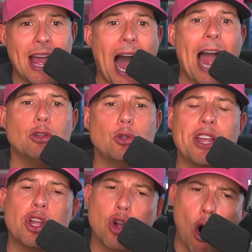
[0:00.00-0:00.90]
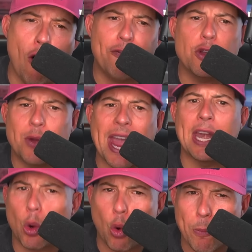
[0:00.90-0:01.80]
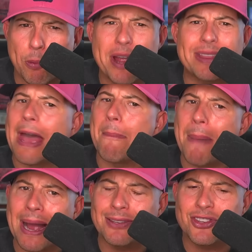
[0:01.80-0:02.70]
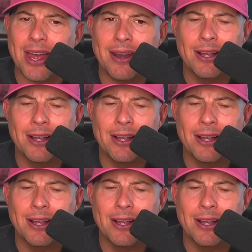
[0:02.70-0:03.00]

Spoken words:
I also think golf, you can incorporate that mindset.